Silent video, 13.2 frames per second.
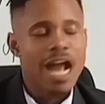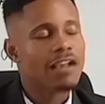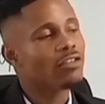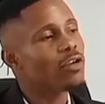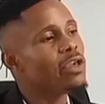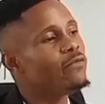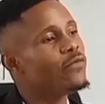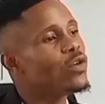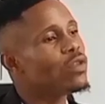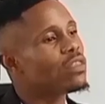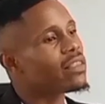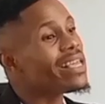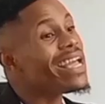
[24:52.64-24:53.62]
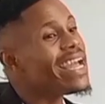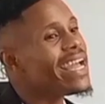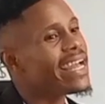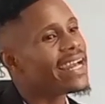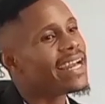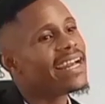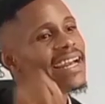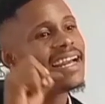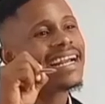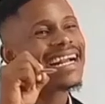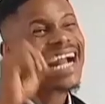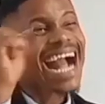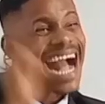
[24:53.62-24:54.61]
And so if you say
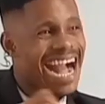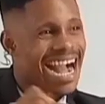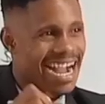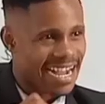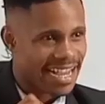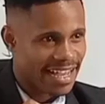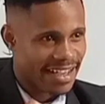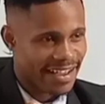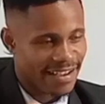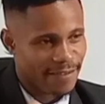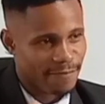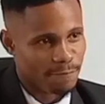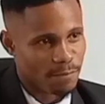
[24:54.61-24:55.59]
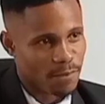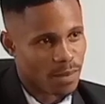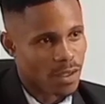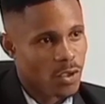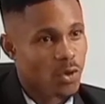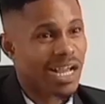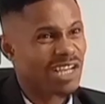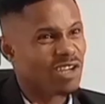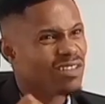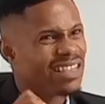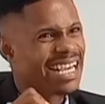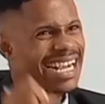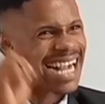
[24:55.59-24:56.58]
car, you
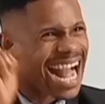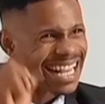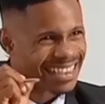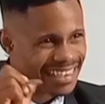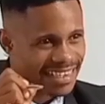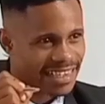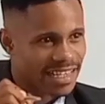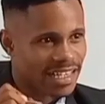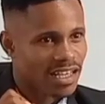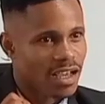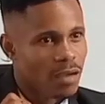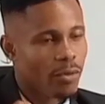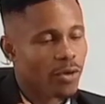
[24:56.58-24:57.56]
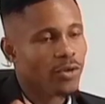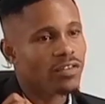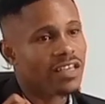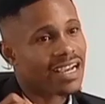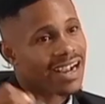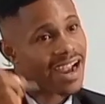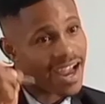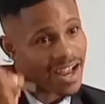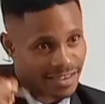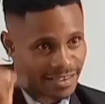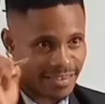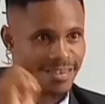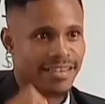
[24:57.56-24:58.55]
cannot say cat, but you say
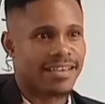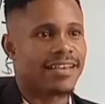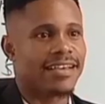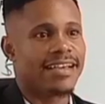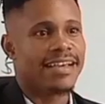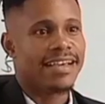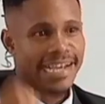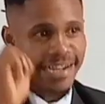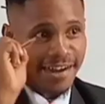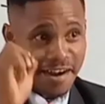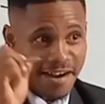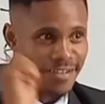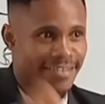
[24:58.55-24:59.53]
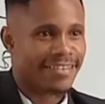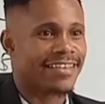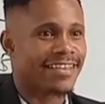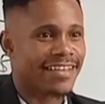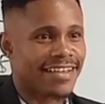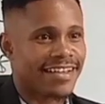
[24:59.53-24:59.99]
cat. Cat.